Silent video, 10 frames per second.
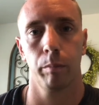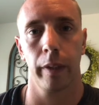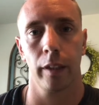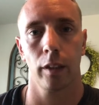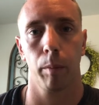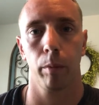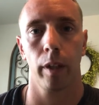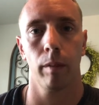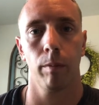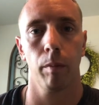being
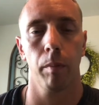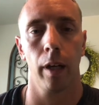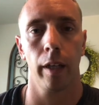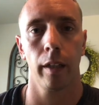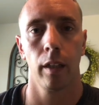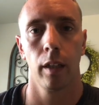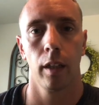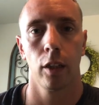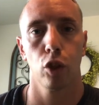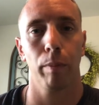separated from my
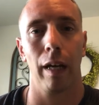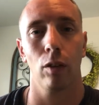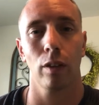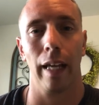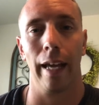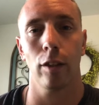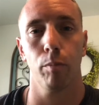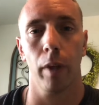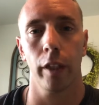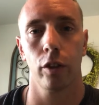spouse as
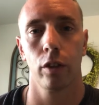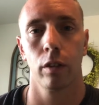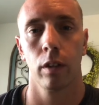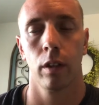much